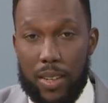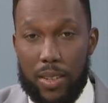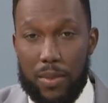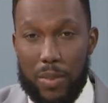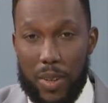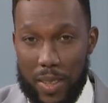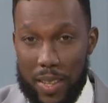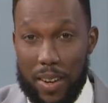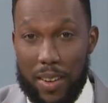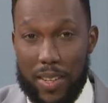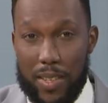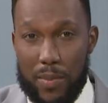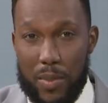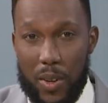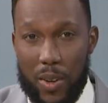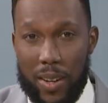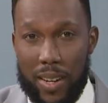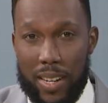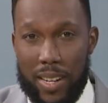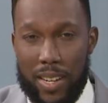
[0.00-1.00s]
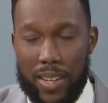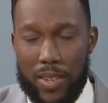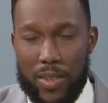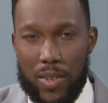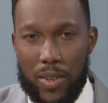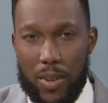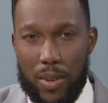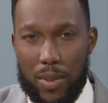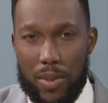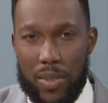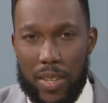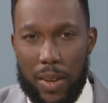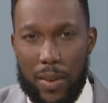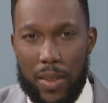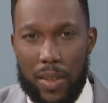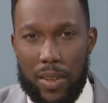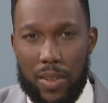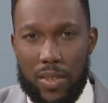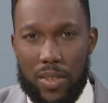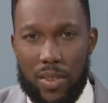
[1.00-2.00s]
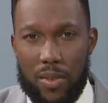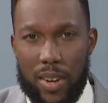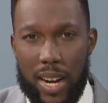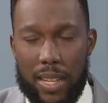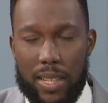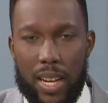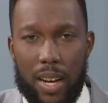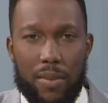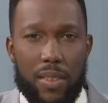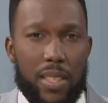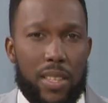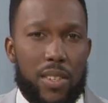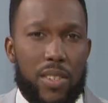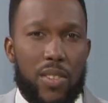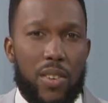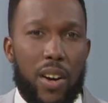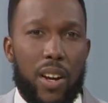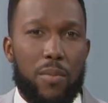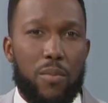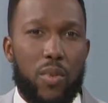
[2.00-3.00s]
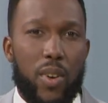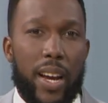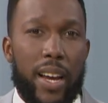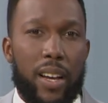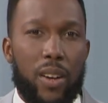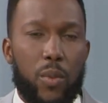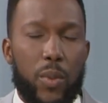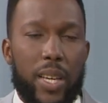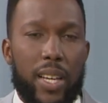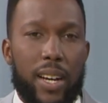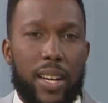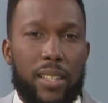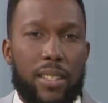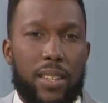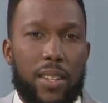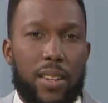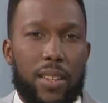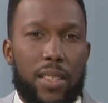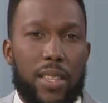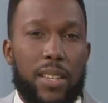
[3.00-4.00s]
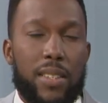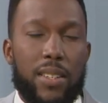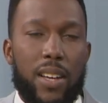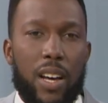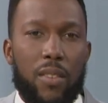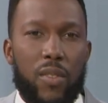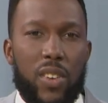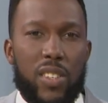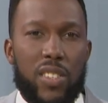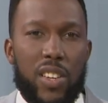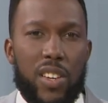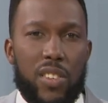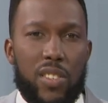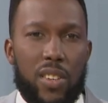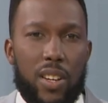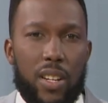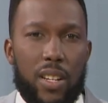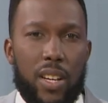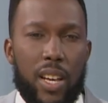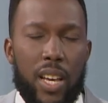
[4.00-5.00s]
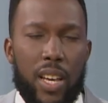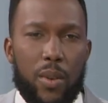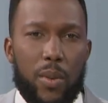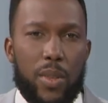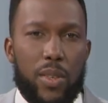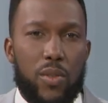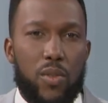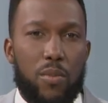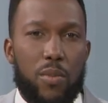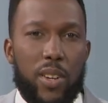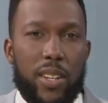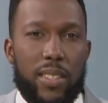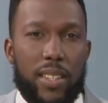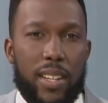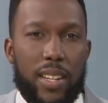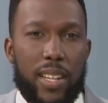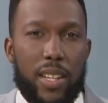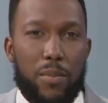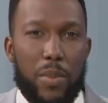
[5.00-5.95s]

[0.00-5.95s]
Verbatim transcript: but there is more. So stay with us. Right after this short break, we continue this conversation with Superintendent